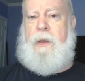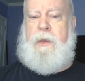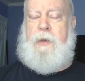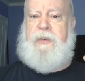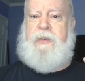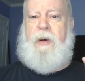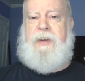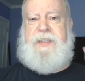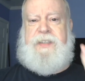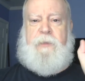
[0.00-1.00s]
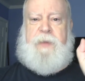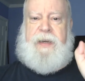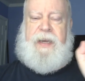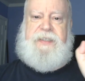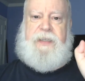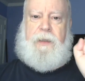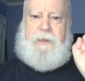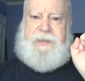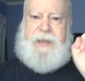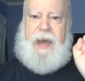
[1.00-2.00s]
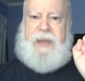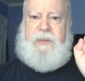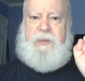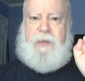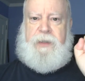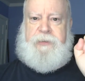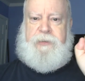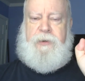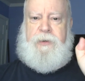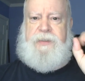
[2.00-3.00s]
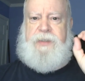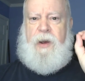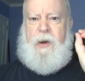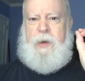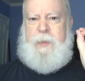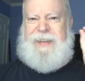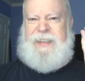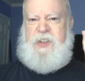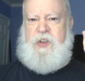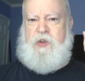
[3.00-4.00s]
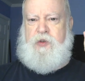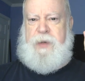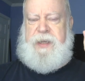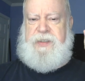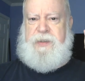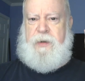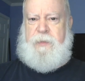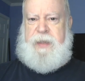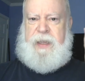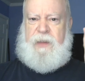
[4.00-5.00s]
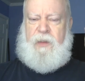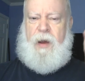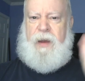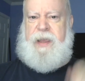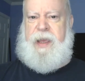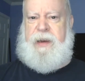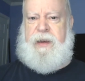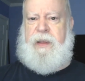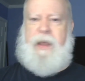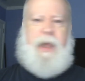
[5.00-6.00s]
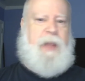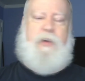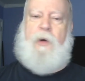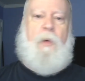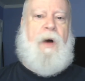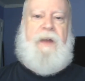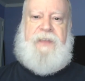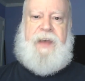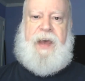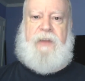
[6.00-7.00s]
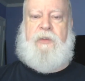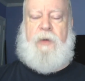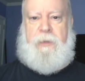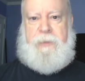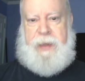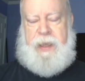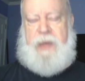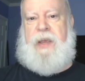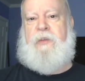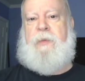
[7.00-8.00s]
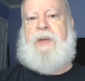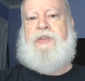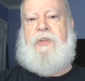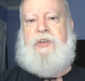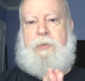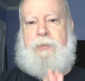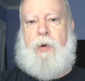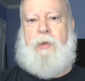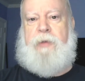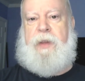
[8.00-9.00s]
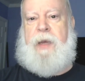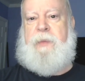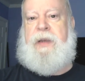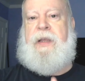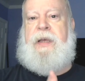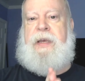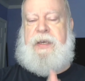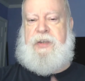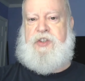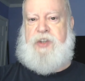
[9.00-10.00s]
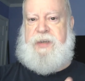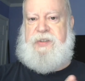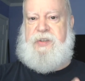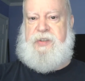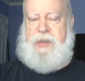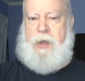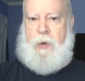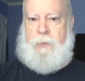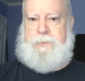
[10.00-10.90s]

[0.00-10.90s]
Your stars, instead of being nice little dots, little circles, are going to be little streaks. They're going to be elongated. And you don't want that. So again, you have to make sure that your polar alignment is just so.